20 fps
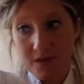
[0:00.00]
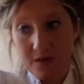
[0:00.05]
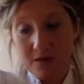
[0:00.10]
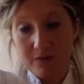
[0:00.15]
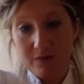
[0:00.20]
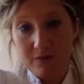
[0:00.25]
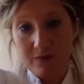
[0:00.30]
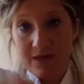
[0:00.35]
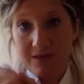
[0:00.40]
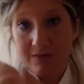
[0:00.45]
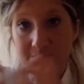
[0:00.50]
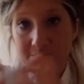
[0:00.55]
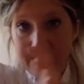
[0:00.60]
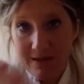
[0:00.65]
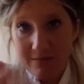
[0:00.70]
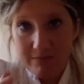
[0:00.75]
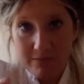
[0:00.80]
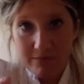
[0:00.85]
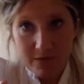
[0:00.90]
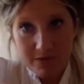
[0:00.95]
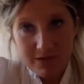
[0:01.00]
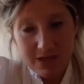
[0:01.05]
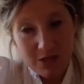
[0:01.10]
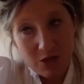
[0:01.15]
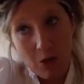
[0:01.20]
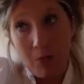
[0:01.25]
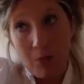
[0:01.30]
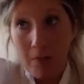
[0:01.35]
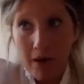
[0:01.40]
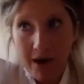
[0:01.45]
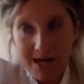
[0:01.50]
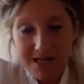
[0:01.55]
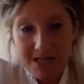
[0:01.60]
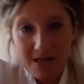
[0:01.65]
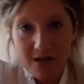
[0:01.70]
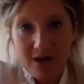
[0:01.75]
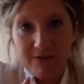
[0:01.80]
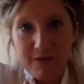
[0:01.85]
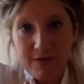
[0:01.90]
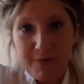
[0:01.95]
they don't mind
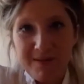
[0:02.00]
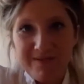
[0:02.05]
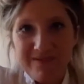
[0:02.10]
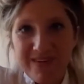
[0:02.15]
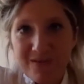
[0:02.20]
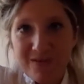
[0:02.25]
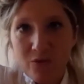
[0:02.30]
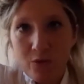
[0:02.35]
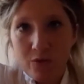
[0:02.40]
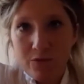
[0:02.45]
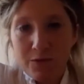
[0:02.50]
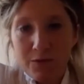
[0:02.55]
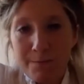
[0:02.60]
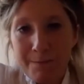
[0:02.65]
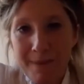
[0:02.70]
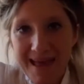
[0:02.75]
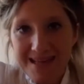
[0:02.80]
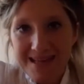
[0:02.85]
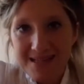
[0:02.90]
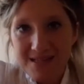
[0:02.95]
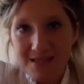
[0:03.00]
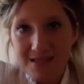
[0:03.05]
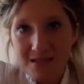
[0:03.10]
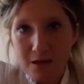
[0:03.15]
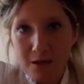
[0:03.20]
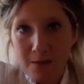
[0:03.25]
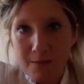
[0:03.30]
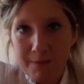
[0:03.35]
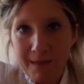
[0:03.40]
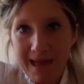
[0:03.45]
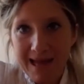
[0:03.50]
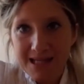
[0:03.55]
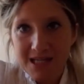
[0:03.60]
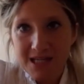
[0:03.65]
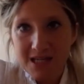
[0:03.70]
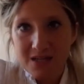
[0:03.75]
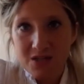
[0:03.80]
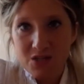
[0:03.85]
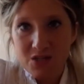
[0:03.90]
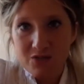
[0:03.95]
ivy, but they're not the best
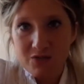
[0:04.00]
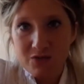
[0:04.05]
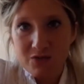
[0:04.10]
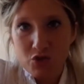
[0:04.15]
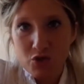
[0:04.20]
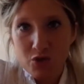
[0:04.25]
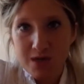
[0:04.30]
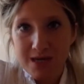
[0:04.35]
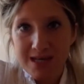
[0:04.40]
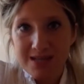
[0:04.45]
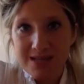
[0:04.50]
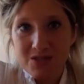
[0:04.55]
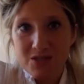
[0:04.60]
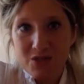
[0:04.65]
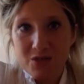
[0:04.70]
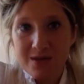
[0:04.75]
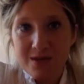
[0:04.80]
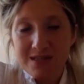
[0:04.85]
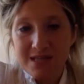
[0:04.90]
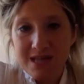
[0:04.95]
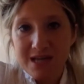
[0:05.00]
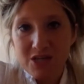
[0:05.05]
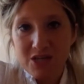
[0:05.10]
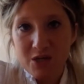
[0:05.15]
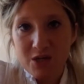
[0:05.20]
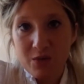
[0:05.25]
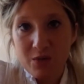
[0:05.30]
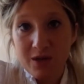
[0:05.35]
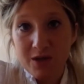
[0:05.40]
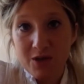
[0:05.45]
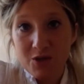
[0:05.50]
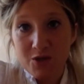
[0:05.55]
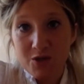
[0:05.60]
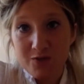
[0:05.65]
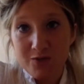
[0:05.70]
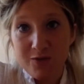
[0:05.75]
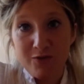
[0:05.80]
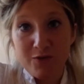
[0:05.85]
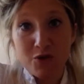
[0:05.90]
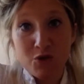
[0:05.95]
companions for trees. So it's actually quite
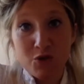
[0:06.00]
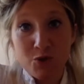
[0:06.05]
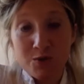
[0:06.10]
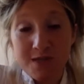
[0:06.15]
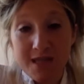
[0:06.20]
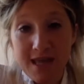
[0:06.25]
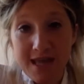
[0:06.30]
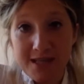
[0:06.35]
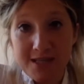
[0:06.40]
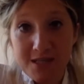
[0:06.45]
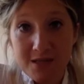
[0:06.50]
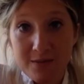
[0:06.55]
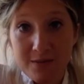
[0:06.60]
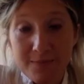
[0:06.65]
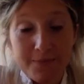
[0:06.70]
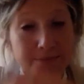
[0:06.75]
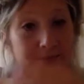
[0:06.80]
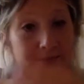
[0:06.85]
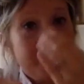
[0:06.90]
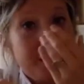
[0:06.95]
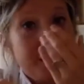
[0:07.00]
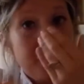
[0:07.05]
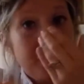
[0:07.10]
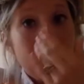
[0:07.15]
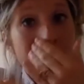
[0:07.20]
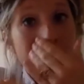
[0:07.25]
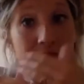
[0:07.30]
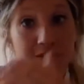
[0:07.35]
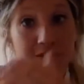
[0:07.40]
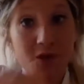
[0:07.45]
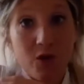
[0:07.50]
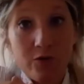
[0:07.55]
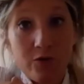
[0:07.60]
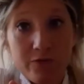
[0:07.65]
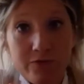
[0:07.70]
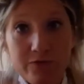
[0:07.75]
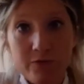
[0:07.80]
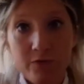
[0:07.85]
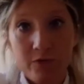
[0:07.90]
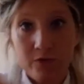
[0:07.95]
useful if you do take some ivy
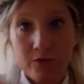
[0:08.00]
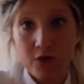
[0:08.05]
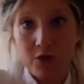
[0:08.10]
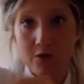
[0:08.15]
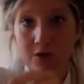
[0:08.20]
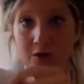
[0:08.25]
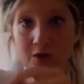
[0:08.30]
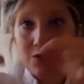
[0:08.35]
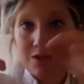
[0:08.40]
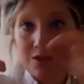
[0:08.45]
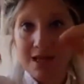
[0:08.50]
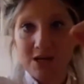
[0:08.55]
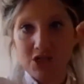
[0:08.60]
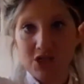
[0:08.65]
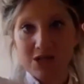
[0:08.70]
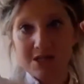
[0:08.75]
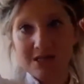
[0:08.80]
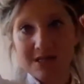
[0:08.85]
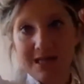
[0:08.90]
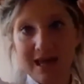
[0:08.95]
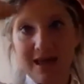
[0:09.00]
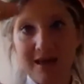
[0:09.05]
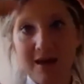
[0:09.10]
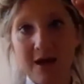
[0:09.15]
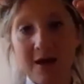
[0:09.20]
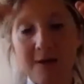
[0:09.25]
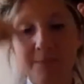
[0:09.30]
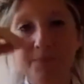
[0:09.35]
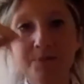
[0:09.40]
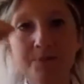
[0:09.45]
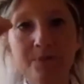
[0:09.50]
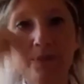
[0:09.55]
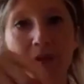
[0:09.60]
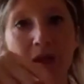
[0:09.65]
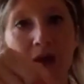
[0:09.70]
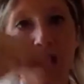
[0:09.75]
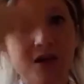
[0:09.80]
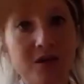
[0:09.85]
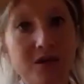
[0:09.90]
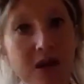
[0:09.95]
off. You know, you can actually just get
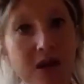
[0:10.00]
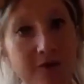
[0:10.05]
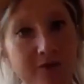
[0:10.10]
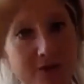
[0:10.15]
a knife and